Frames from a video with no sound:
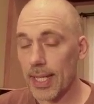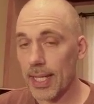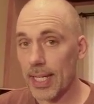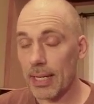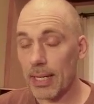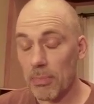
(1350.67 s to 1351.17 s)

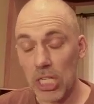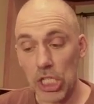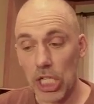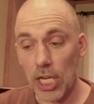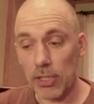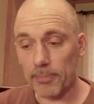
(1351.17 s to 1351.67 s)
the mid
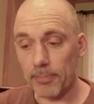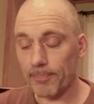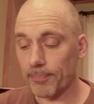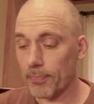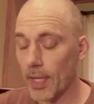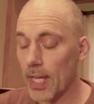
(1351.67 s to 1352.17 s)
channel.
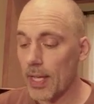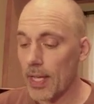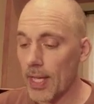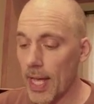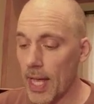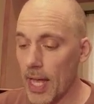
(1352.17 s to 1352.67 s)

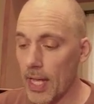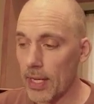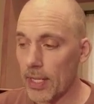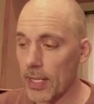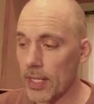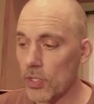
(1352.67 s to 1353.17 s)

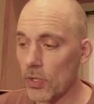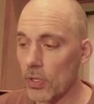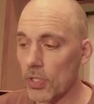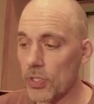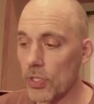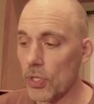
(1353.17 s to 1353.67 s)
And it's
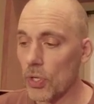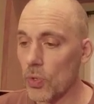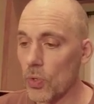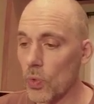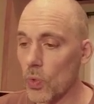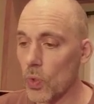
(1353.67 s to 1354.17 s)
also